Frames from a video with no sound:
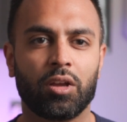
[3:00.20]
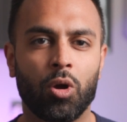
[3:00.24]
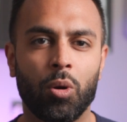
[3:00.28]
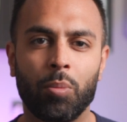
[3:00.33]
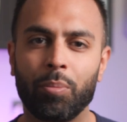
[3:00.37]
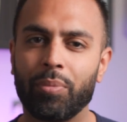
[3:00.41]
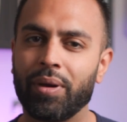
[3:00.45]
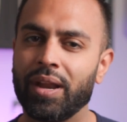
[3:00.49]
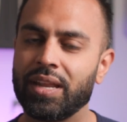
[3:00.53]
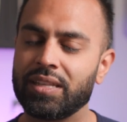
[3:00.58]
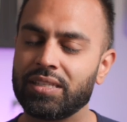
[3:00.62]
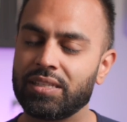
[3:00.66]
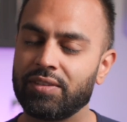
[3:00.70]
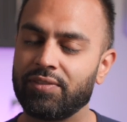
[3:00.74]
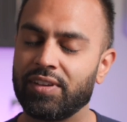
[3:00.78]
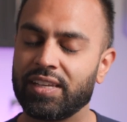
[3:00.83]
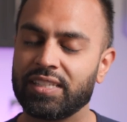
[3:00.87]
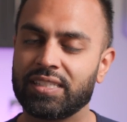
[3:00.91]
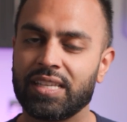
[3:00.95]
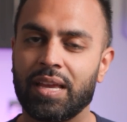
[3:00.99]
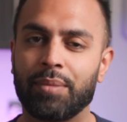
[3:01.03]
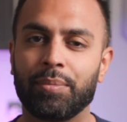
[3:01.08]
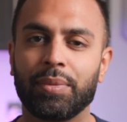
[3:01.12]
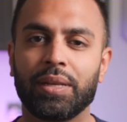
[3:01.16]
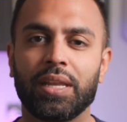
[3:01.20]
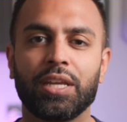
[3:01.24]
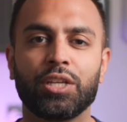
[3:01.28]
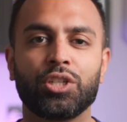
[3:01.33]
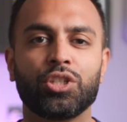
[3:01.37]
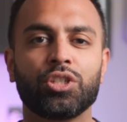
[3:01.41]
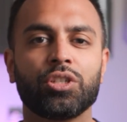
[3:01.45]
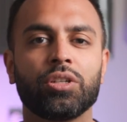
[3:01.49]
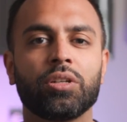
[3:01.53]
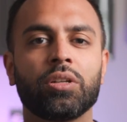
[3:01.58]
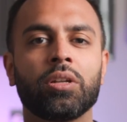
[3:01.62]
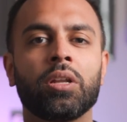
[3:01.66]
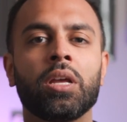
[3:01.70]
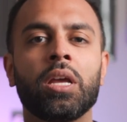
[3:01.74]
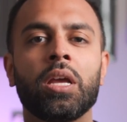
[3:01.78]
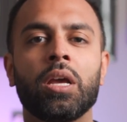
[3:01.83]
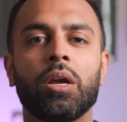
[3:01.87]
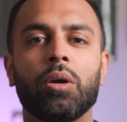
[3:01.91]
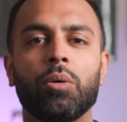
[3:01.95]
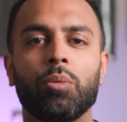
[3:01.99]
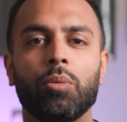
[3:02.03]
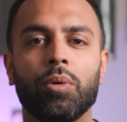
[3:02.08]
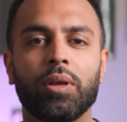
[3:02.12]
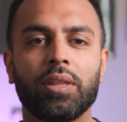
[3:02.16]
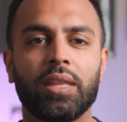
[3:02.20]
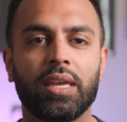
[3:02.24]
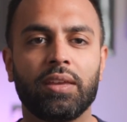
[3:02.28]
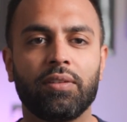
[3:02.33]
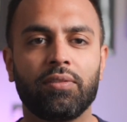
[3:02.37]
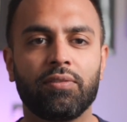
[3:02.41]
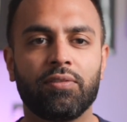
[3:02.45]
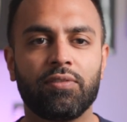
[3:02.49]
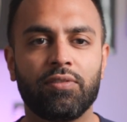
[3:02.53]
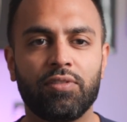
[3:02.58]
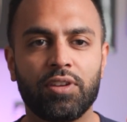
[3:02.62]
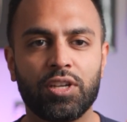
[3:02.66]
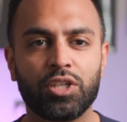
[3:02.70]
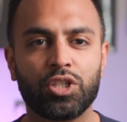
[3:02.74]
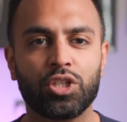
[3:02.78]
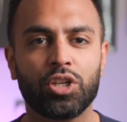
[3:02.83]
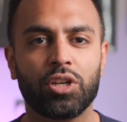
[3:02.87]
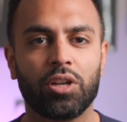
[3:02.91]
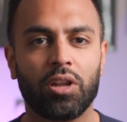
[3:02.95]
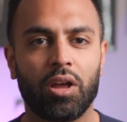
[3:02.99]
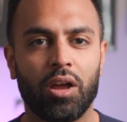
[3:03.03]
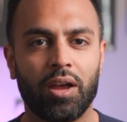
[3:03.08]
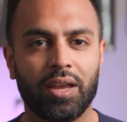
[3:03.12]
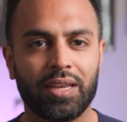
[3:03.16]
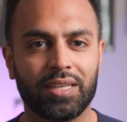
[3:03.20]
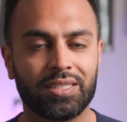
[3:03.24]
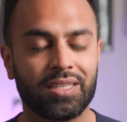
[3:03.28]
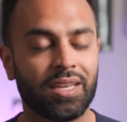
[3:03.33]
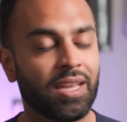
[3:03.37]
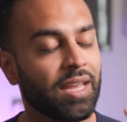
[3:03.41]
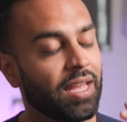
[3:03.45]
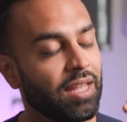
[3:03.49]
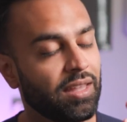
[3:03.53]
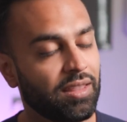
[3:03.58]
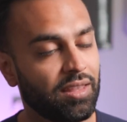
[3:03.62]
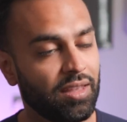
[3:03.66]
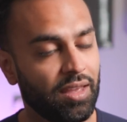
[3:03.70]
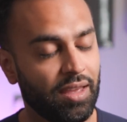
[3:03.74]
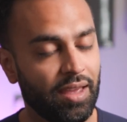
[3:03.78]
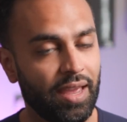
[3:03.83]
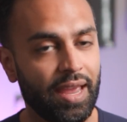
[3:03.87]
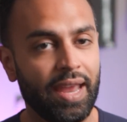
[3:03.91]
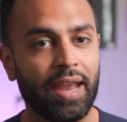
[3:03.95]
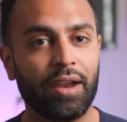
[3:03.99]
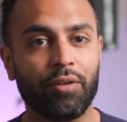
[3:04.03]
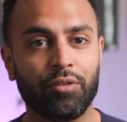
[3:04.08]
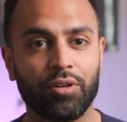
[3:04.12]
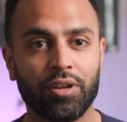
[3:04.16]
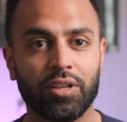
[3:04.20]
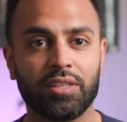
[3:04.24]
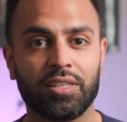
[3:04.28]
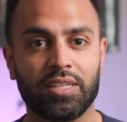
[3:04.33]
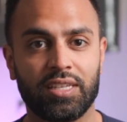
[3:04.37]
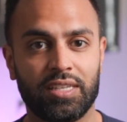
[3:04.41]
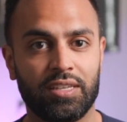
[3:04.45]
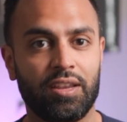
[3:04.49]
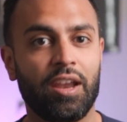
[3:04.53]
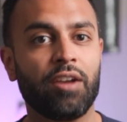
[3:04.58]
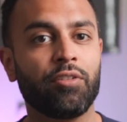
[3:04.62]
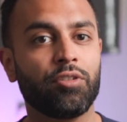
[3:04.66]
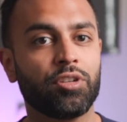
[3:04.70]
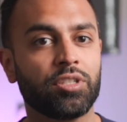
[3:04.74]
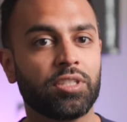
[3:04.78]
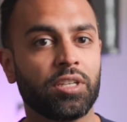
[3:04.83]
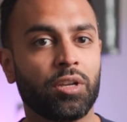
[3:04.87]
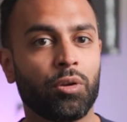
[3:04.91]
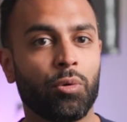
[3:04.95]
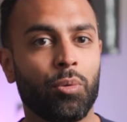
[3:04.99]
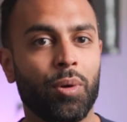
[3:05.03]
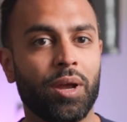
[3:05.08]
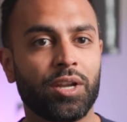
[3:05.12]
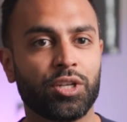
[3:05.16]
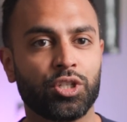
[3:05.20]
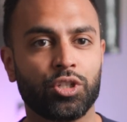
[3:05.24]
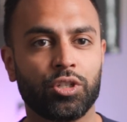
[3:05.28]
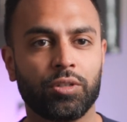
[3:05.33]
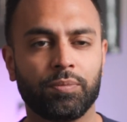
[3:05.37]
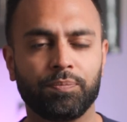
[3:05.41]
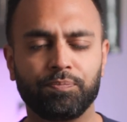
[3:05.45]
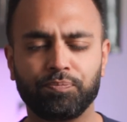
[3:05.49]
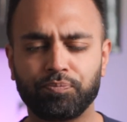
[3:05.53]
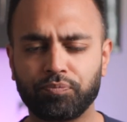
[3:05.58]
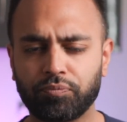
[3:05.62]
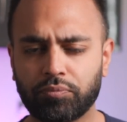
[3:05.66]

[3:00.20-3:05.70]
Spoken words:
a comprehensive examination where they visualize the areas in question.